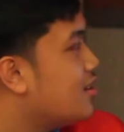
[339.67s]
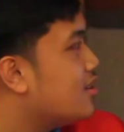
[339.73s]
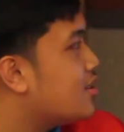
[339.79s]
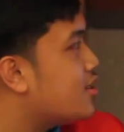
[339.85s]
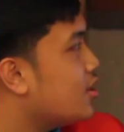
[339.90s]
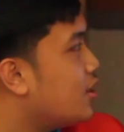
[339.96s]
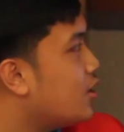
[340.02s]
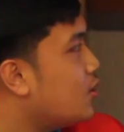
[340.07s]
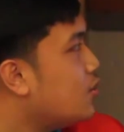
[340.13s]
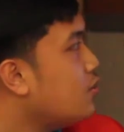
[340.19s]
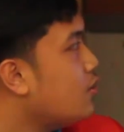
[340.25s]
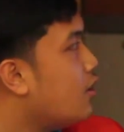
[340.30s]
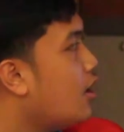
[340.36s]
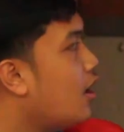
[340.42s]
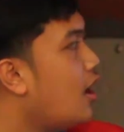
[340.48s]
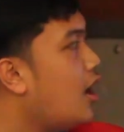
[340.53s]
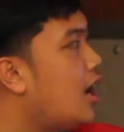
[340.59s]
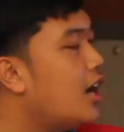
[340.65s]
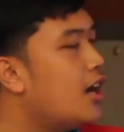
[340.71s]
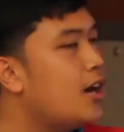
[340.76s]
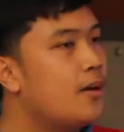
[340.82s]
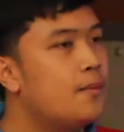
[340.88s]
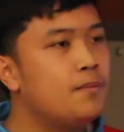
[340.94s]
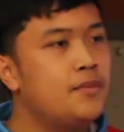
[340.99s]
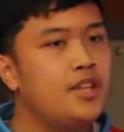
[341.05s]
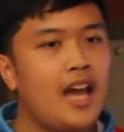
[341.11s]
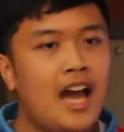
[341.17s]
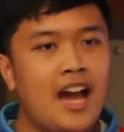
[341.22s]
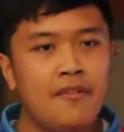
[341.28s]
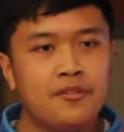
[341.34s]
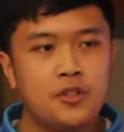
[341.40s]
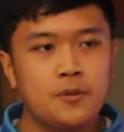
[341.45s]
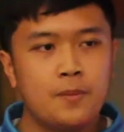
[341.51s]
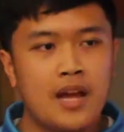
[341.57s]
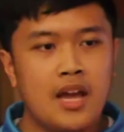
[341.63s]
So, the
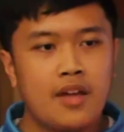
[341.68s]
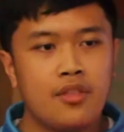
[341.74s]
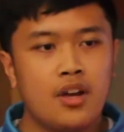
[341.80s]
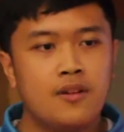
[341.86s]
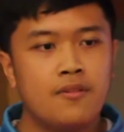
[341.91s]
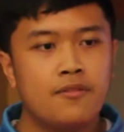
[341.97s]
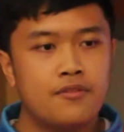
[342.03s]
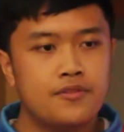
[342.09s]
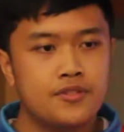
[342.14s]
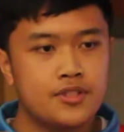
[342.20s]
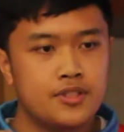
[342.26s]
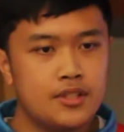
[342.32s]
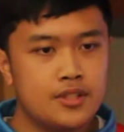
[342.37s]
aftermath of